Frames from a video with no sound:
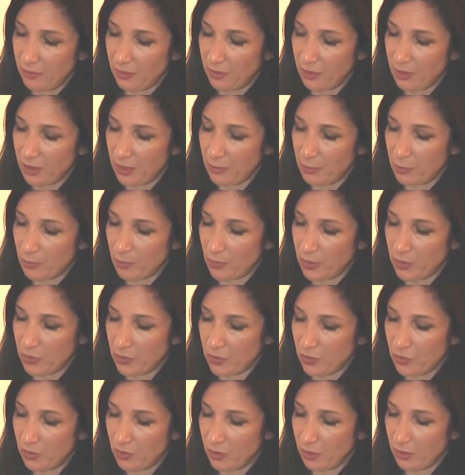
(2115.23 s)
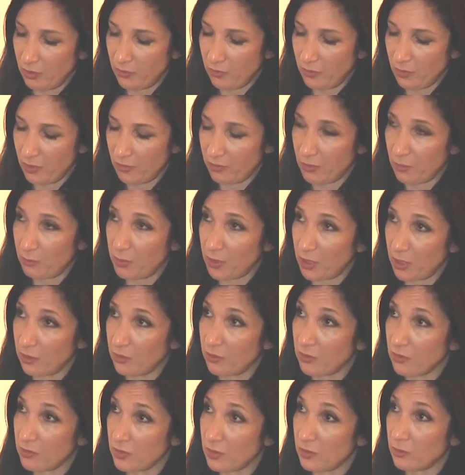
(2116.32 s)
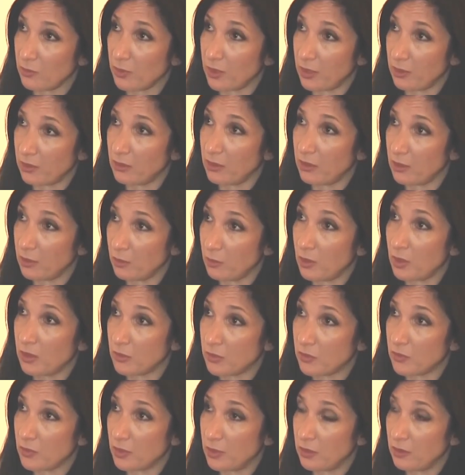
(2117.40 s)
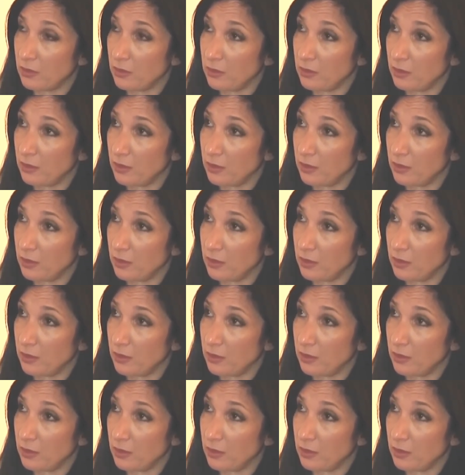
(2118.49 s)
collaboration of the bankers that ran a lot of the Wall Street